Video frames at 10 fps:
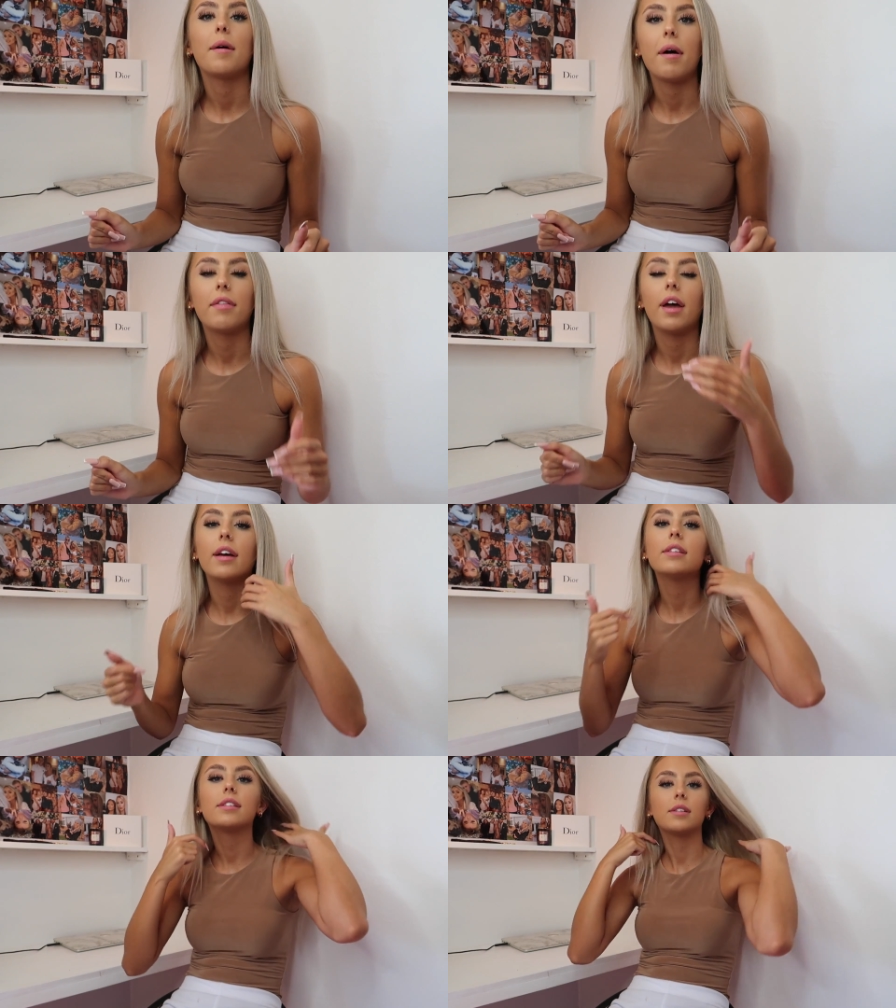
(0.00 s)
about
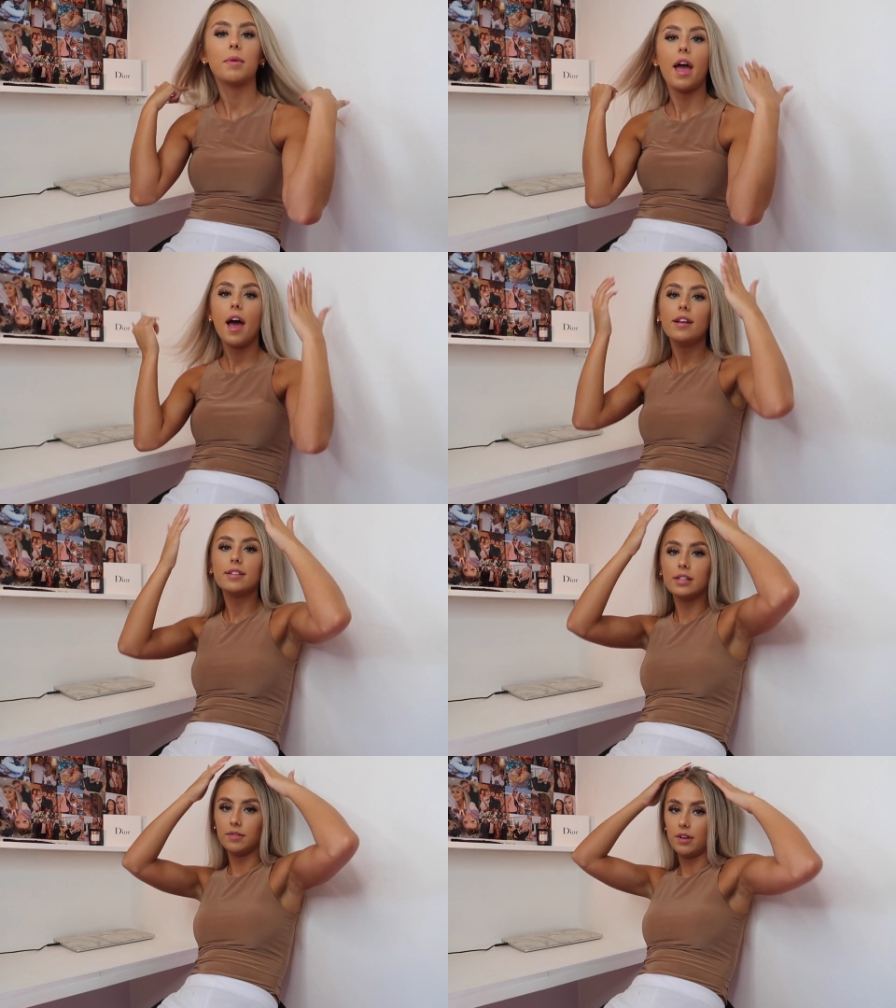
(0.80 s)
this. My head
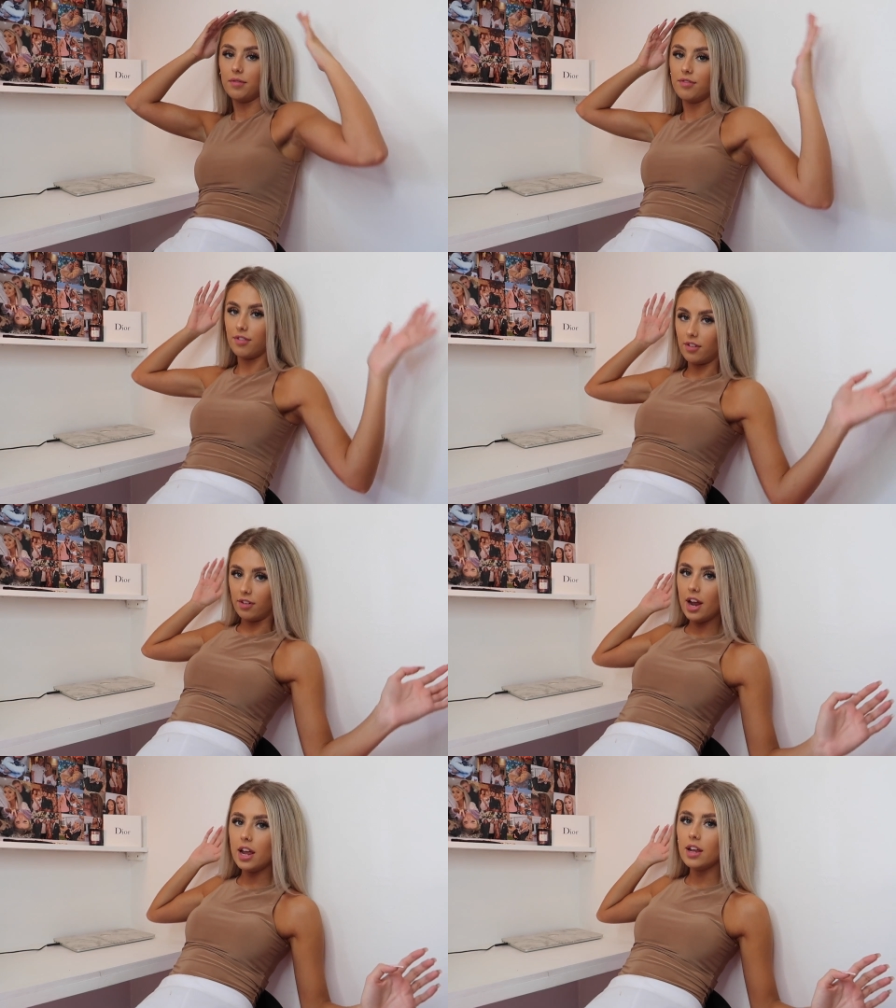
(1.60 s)
isn't even in
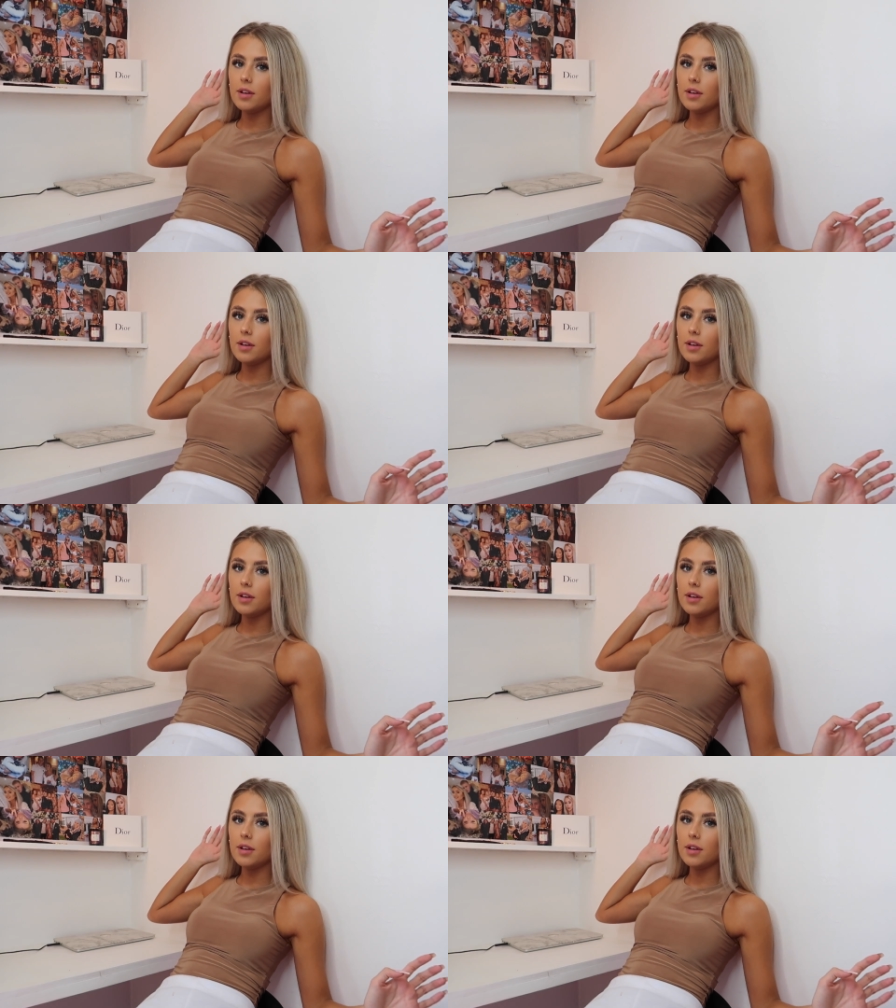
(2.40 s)
frame.